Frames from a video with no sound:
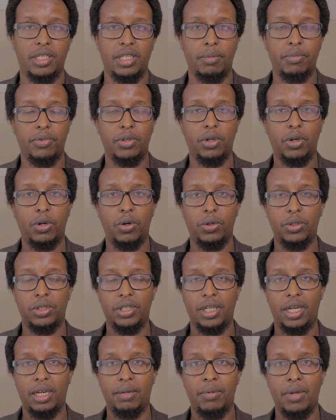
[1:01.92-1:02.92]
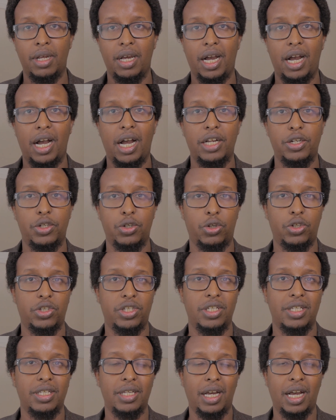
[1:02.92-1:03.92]
is something called
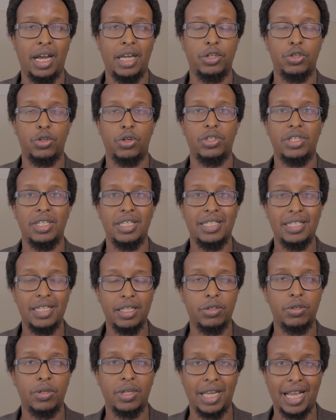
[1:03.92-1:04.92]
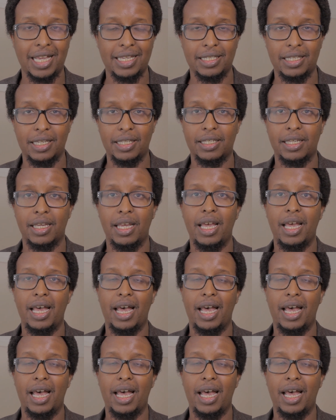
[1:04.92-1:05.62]
hydroxycitric acid,